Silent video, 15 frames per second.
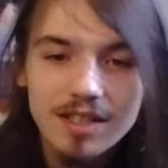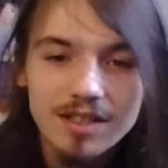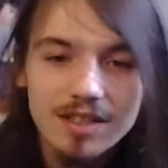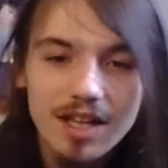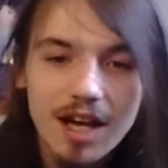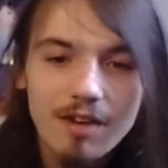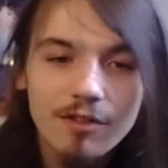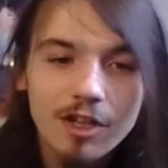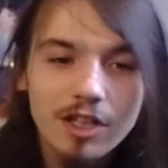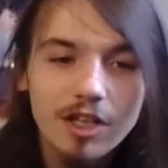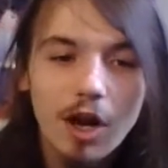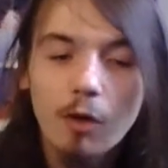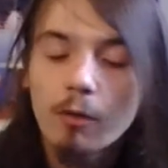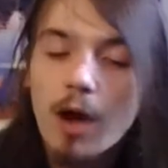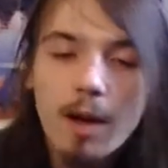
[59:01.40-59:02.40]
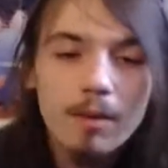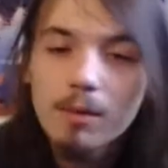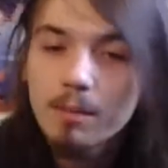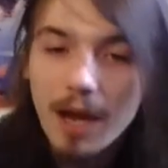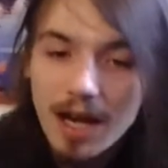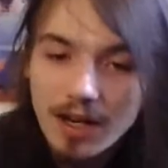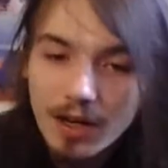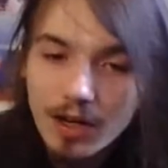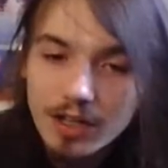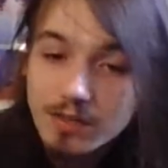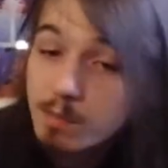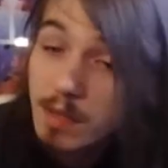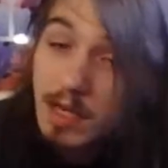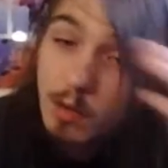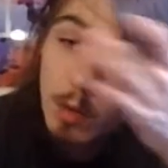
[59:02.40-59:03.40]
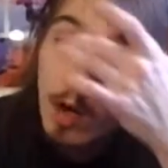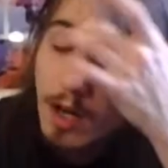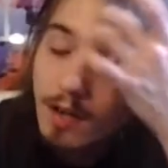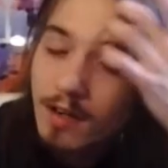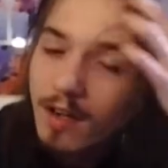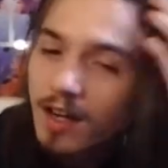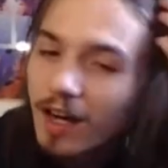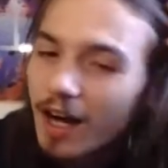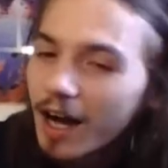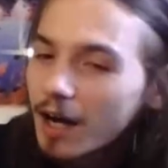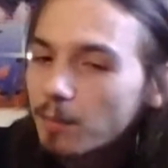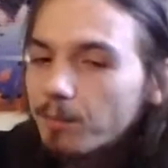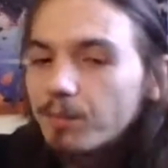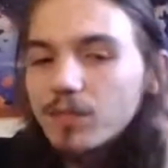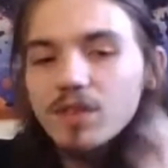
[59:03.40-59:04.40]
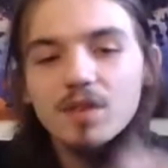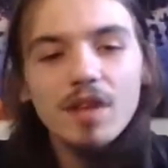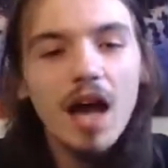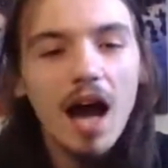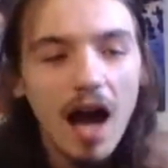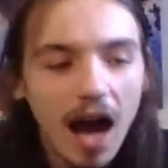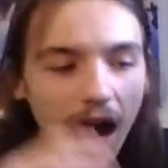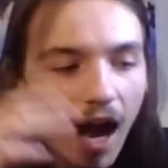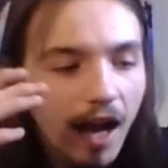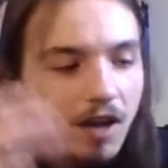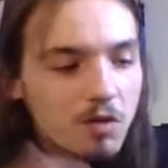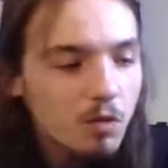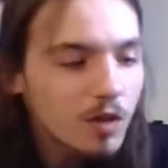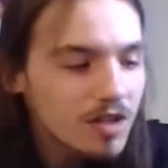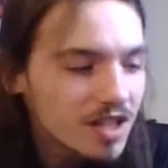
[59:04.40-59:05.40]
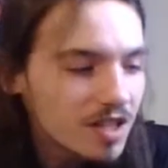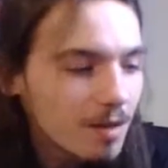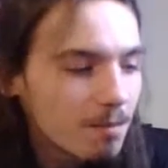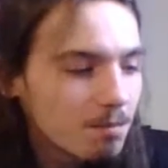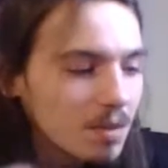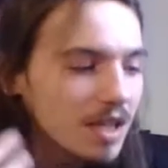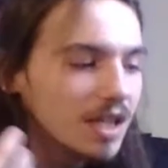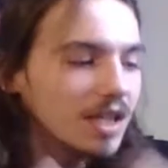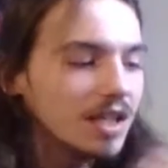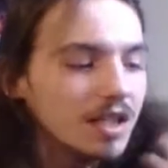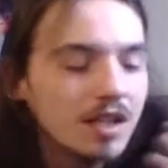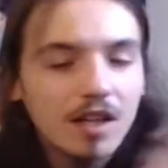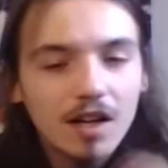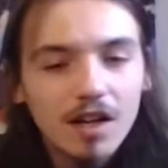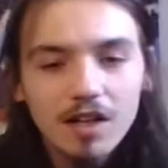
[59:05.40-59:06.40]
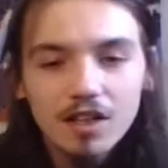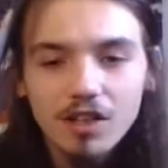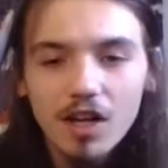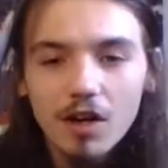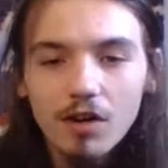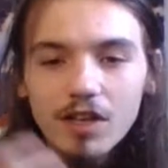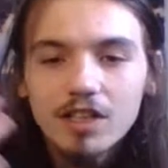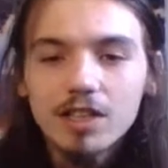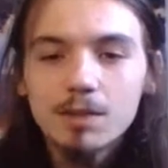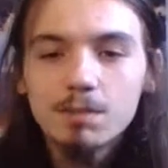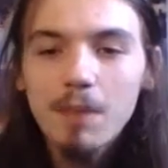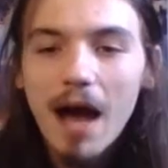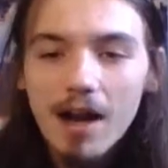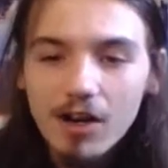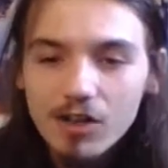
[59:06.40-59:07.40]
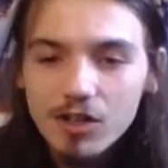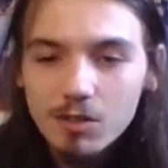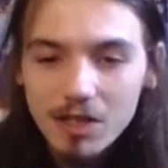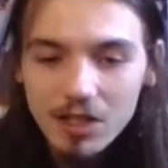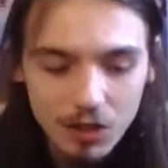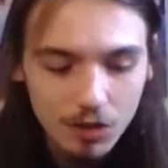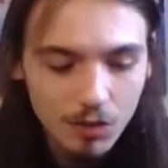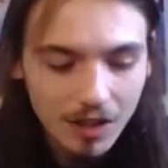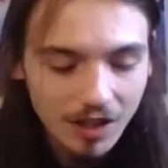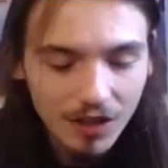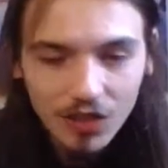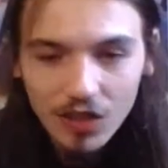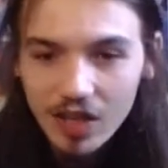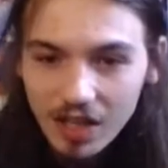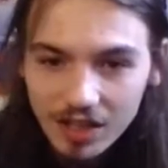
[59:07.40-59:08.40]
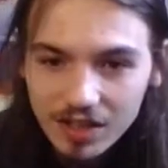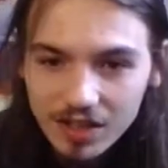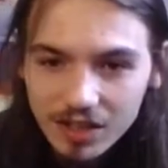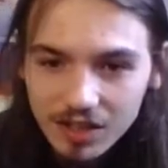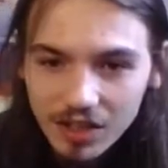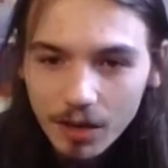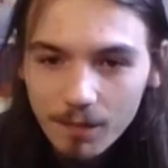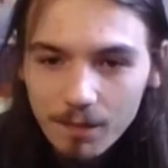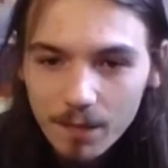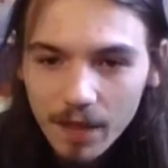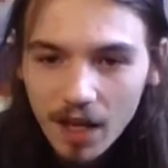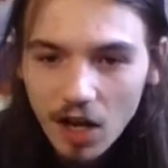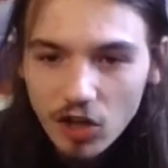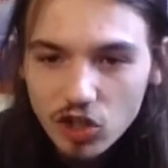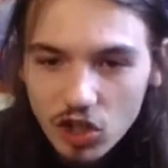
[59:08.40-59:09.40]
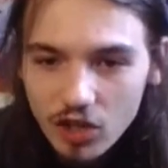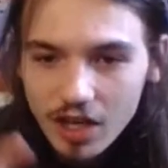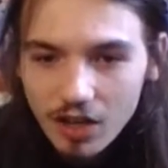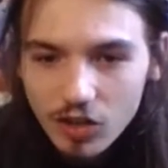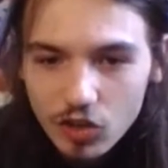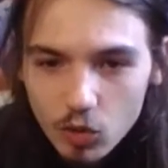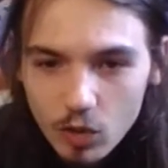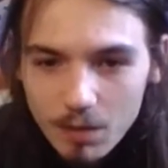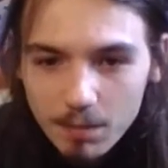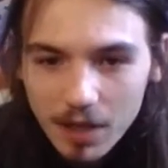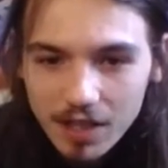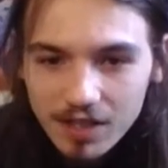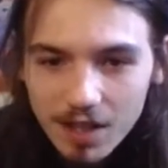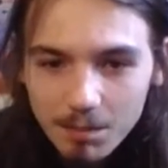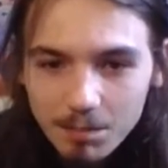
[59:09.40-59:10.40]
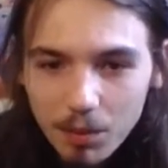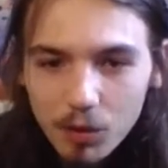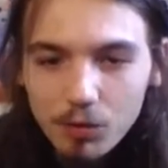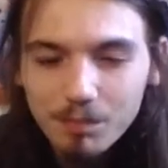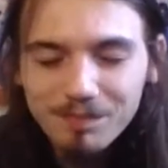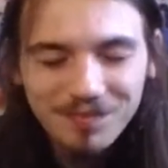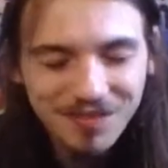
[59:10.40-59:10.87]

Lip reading: stuff, you know, Robert Baker is a big one. I wouldn't be, you know, inspired to be doing the things, you know. I'll show you how to sweet picks a broom.